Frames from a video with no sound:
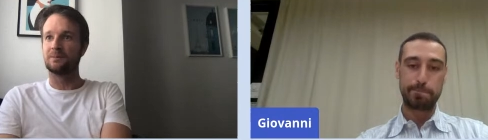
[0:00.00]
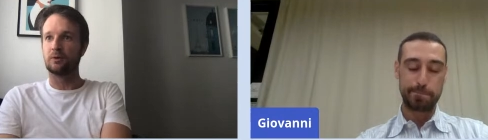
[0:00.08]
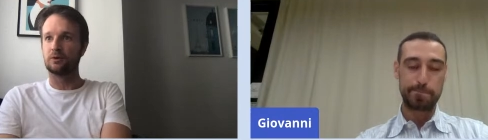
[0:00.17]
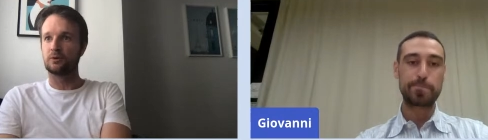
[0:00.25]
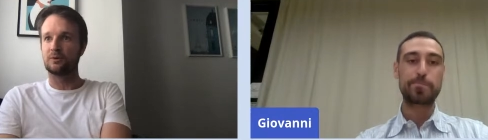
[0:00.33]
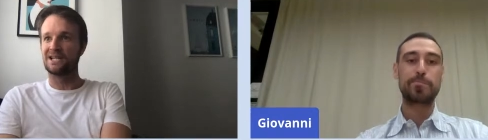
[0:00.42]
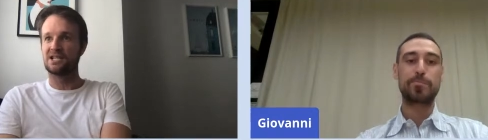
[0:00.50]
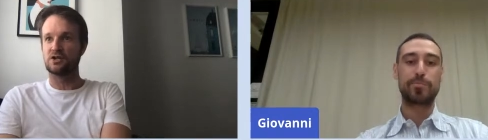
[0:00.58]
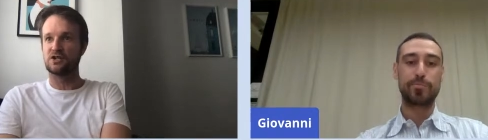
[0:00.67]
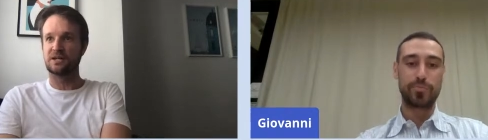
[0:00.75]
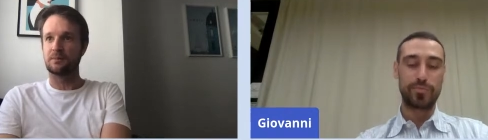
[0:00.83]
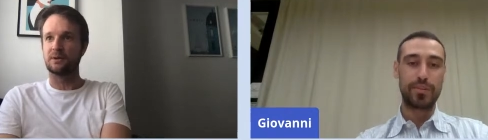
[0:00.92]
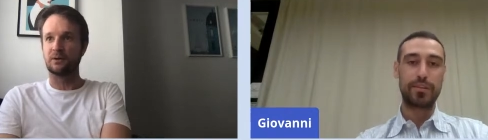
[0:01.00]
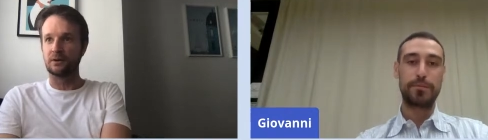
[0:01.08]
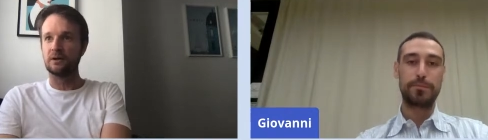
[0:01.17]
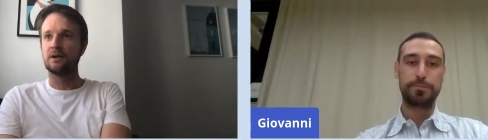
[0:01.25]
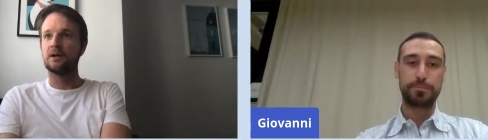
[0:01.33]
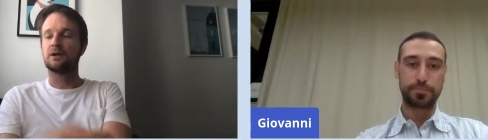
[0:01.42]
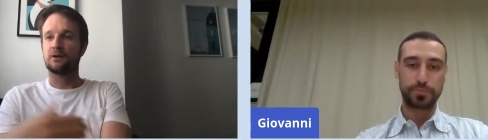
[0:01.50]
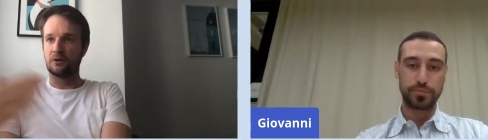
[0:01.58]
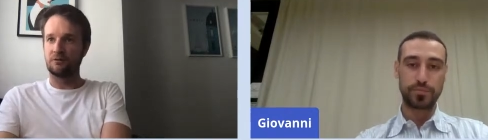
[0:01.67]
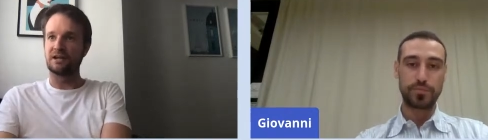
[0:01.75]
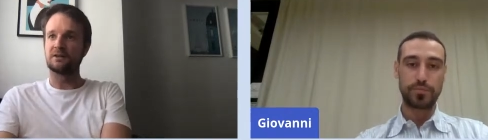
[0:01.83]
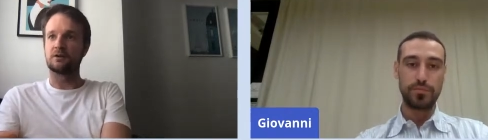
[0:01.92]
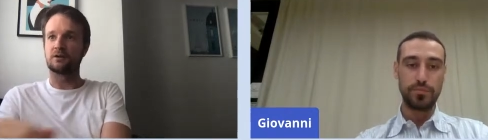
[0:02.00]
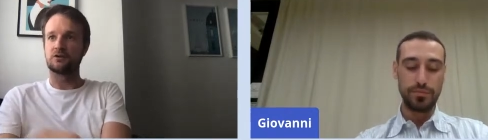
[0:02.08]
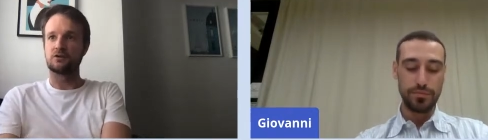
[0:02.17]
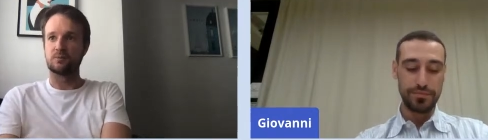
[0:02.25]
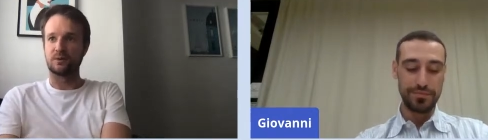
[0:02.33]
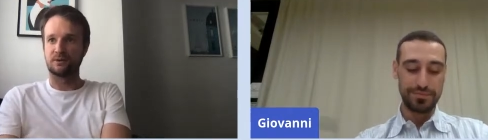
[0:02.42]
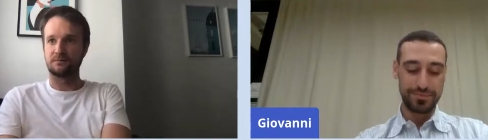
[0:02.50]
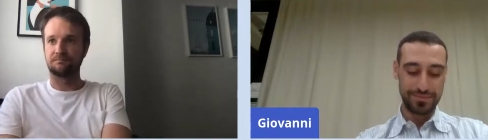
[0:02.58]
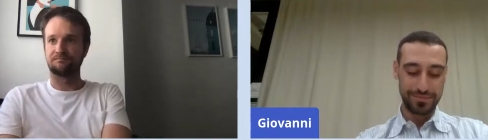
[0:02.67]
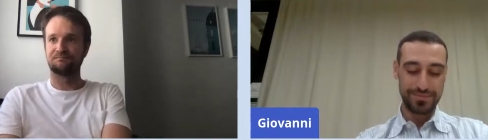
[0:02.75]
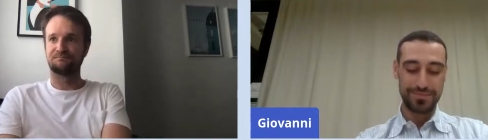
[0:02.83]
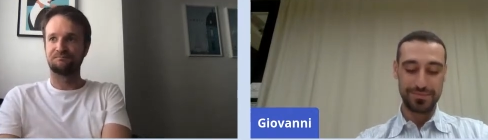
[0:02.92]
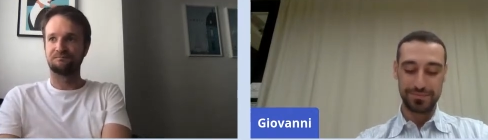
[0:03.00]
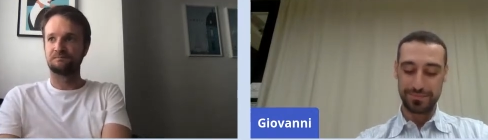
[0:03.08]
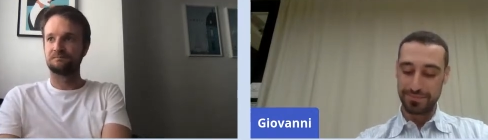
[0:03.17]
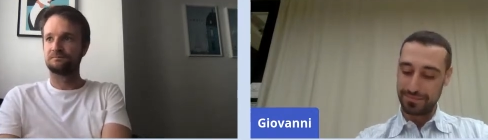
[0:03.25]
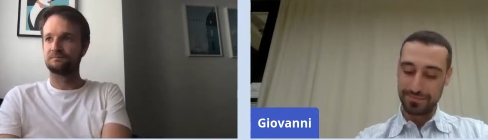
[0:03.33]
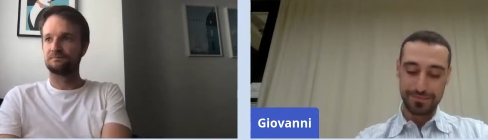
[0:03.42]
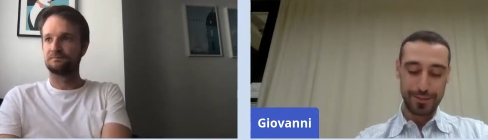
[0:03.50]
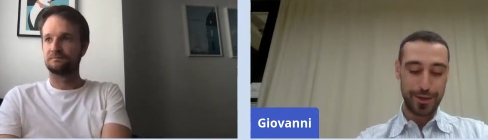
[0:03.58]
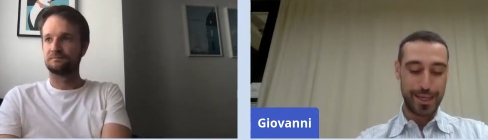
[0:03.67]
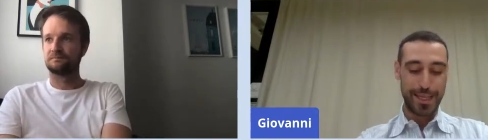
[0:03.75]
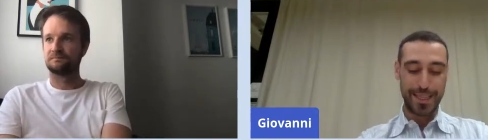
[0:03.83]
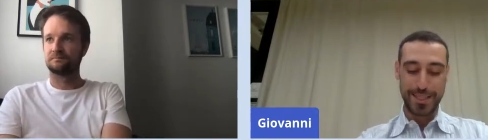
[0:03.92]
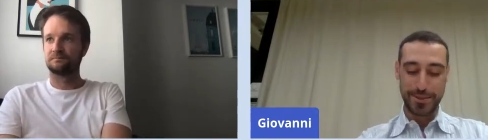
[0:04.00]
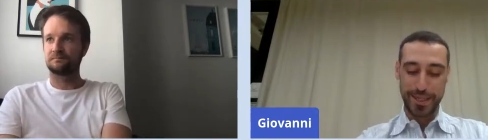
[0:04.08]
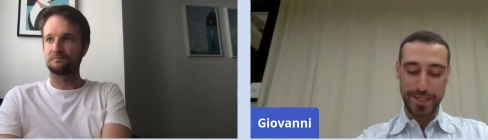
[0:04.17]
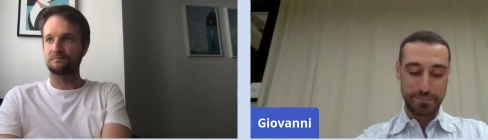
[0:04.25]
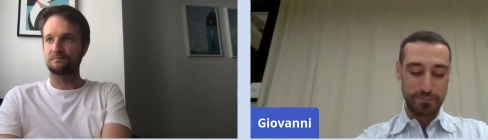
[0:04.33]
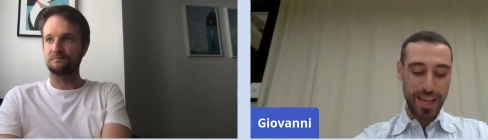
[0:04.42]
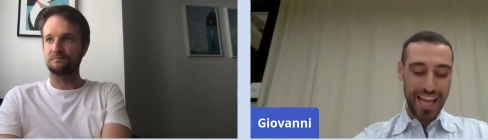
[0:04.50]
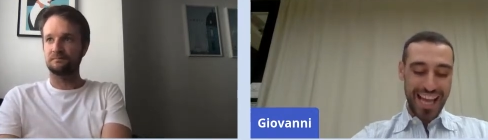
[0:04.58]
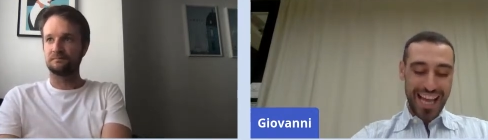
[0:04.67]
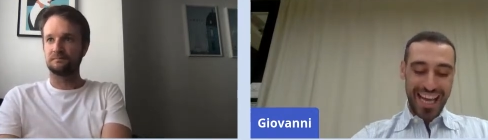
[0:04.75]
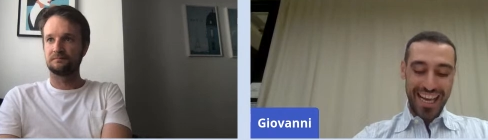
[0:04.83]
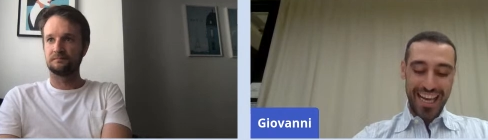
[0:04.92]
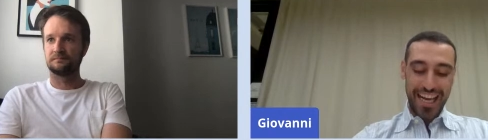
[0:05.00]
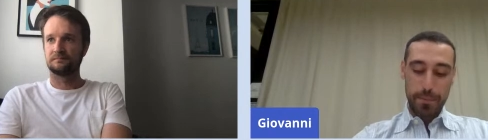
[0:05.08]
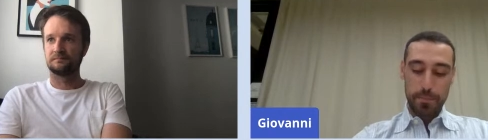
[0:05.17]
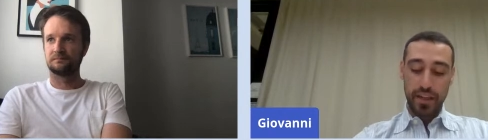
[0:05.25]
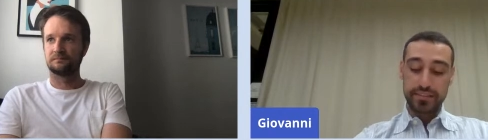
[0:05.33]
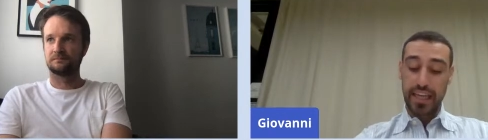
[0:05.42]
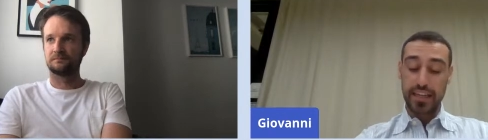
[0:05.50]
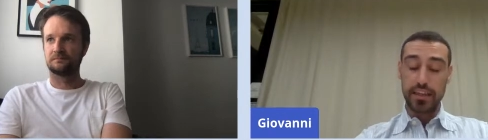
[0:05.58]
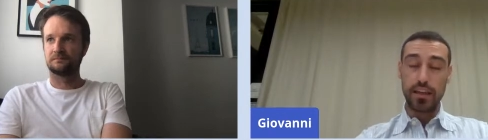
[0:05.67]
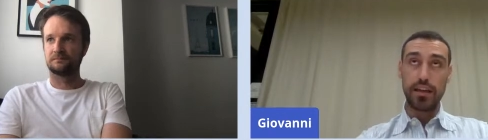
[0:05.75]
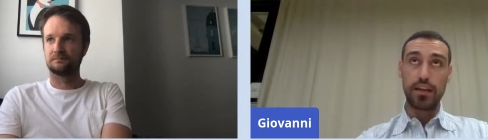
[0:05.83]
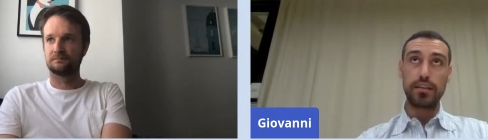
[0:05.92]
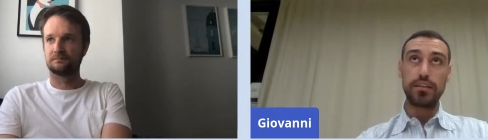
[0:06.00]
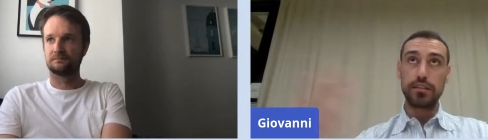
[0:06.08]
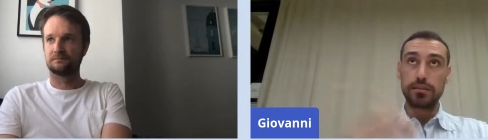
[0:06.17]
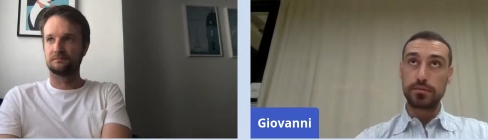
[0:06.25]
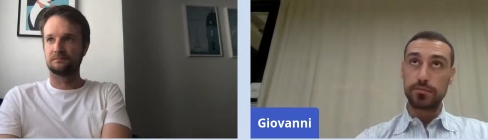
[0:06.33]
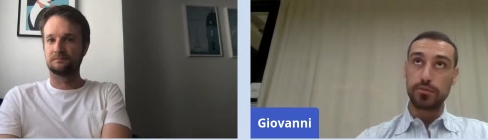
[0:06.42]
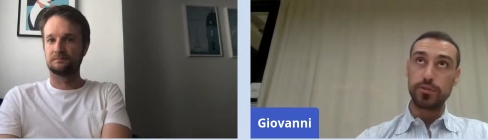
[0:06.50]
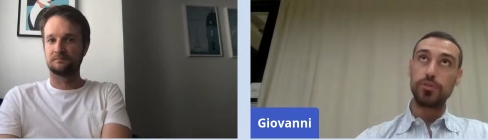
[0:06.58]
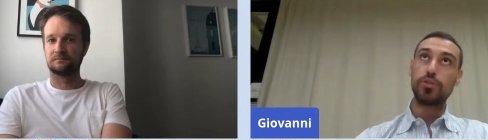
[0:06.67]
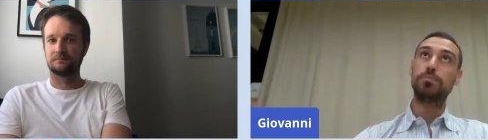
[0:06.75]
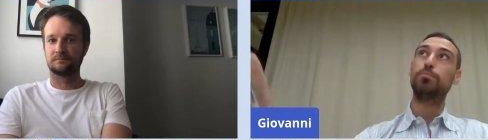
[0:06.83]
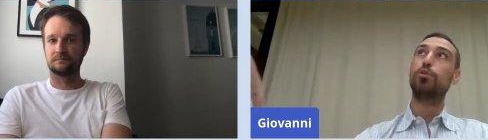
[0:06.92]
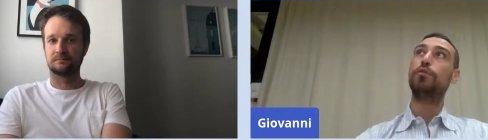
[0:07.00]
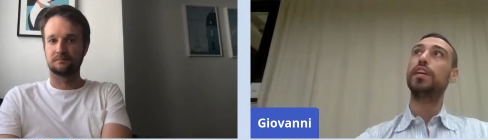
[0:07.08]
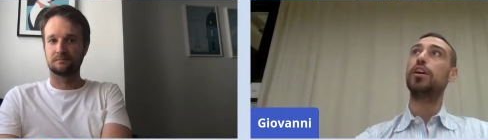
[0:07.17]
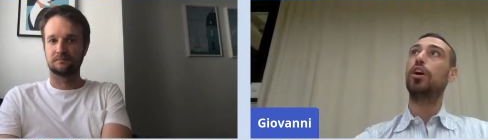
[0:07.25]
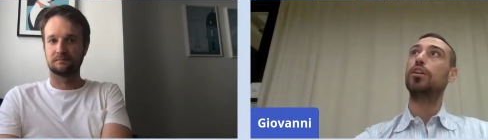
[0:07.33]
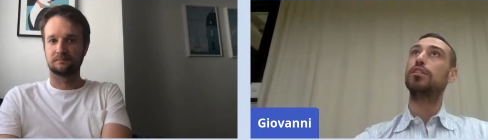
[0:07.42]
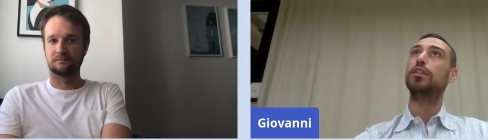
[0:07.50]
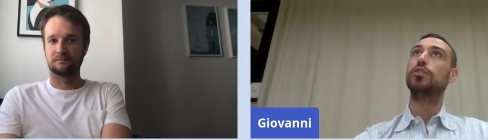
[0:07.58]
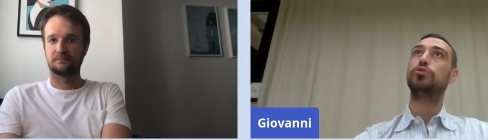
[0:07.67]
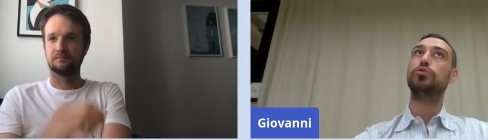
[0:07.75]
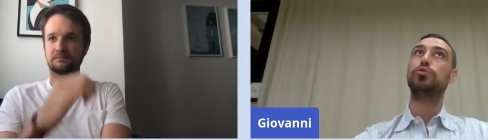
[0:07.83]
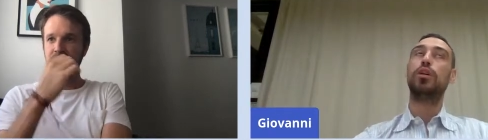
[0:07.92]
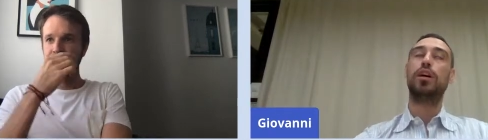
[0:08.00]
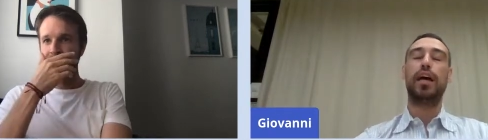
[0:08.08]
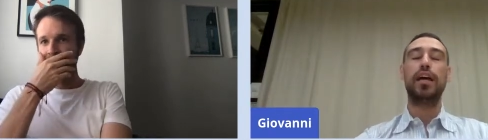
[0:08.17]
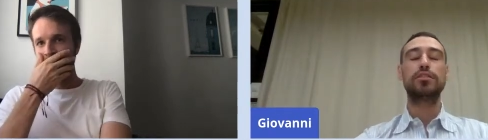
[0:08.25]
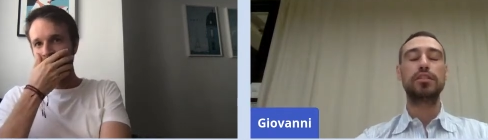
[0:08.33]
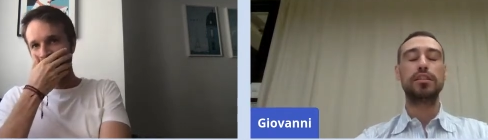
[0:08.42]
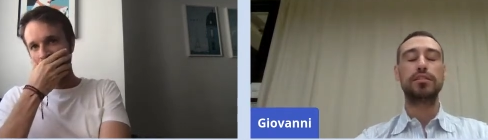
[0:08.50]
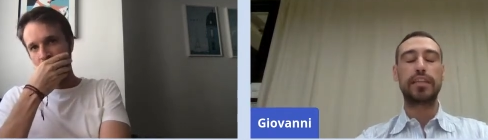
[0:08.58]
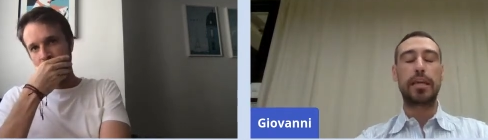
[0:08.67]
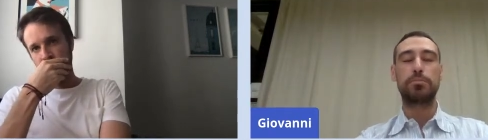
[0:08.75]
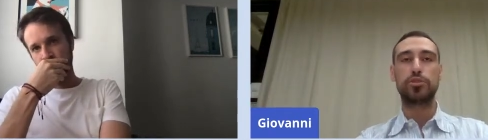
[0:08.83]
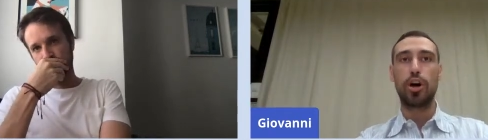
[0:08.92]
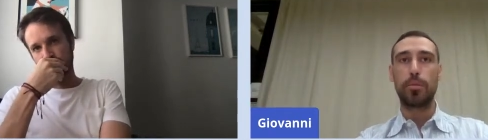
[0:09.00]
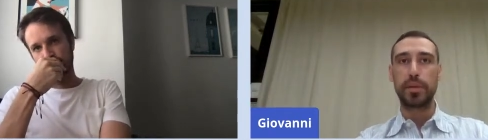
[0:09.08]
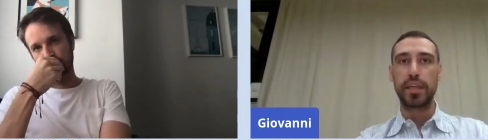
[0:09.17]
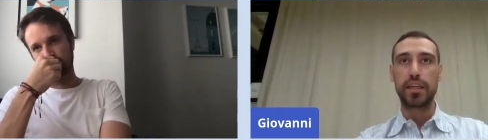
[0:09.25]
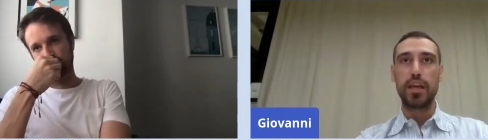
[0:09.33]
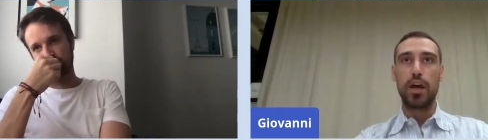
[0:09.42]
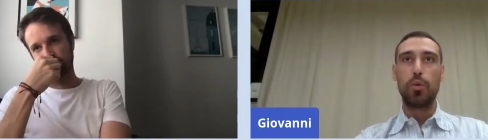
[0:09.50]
Speaker 1: more the relationship with the, the final consumer.
Speaker 2: Okay, that's great. Um, then, uh, moving on to actually the same topic,